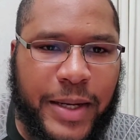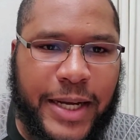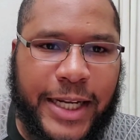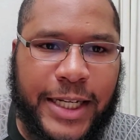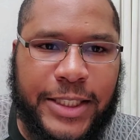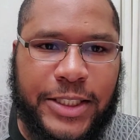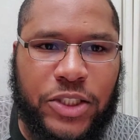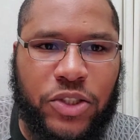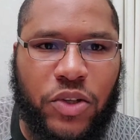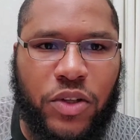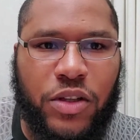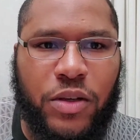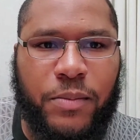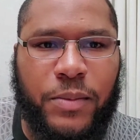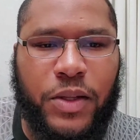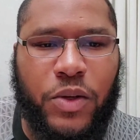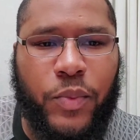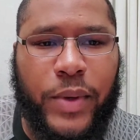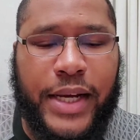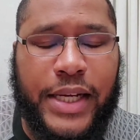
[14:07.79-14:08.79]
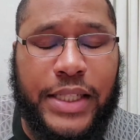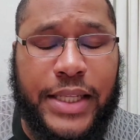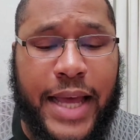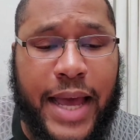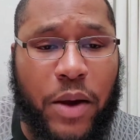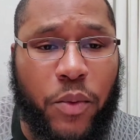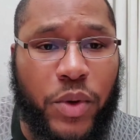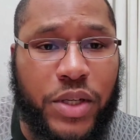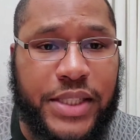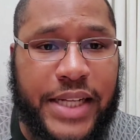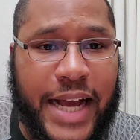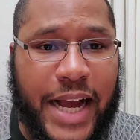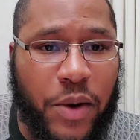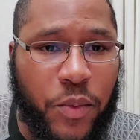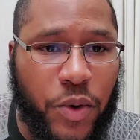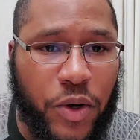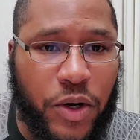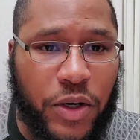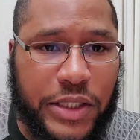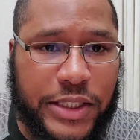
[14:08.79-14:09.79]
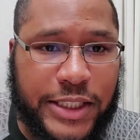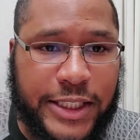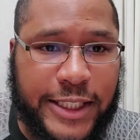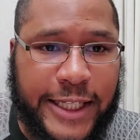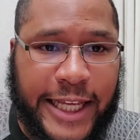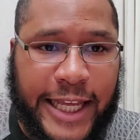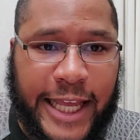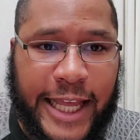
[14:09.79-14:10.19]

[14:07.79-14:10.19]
I showed them the way at which I worked,